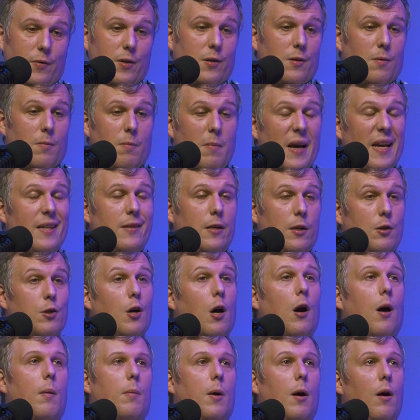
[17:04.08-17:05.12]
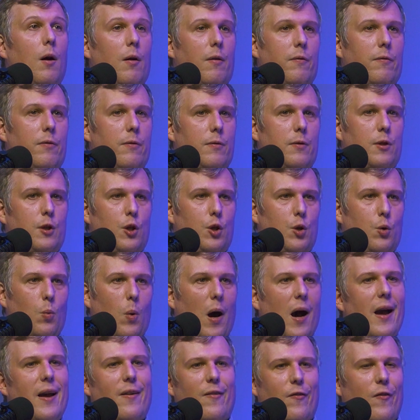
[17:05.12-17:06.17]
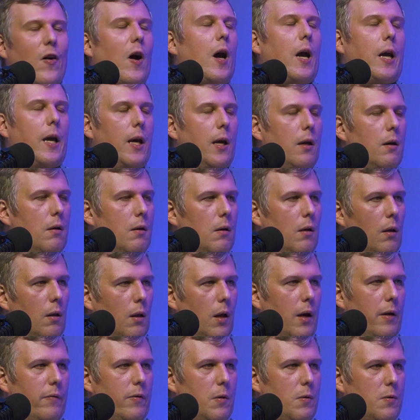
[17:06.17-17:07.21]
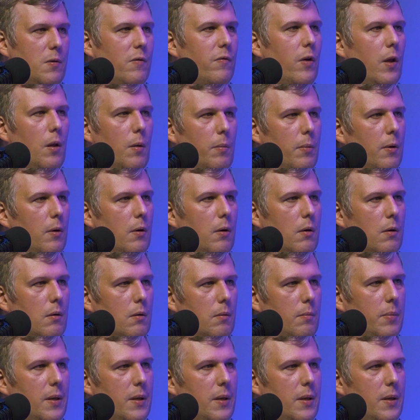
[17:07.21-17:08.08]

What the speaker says: does an amazing job of UIifying a lot of those developer